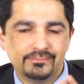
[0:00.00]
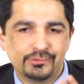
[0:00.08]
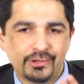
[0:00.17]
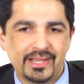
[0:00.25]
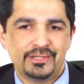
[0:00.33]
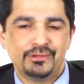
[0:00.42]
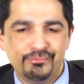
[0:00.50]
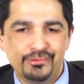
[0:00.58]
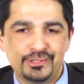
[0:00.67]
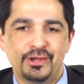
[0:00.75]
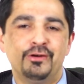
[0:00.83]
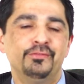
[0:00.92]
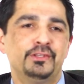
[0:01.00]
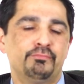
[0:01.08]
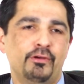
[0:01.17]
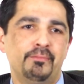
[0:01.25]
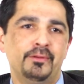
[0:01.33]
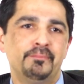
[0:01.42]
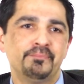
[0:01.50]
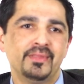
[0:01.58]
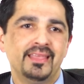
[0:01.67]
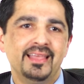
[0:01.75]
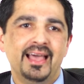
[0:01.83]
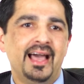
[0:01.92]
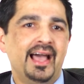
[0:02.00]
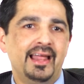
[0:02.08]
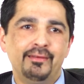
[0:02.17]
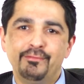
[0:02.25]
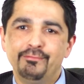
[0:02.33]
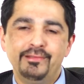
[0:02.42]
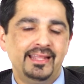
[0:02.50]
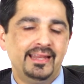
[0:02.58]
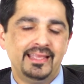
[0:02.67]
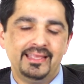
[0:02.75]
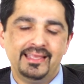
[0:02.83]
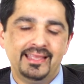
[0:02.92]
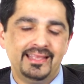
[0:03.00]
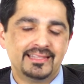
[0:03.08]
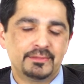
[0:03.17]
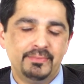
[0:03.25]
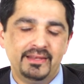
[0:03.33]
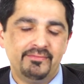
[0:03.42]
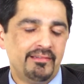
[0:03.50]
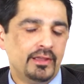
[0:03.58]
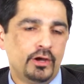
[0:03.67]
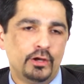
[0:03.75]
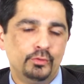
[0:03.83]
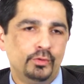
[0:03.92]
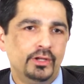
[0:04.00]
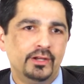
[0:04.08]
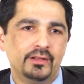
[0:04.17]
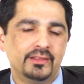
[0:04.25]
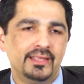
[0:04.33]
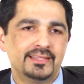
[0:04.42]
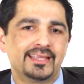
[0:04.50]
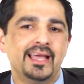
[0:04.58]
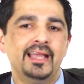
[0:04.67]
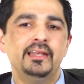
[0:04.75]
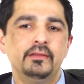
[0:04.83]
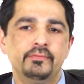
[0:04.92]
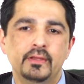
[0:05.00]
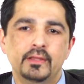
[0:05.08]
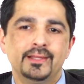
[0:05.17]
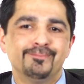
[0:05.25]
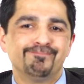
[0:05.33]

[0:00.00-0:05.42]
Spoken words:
trying to resolve this problem. And really, it's been very hard work. There's a kind of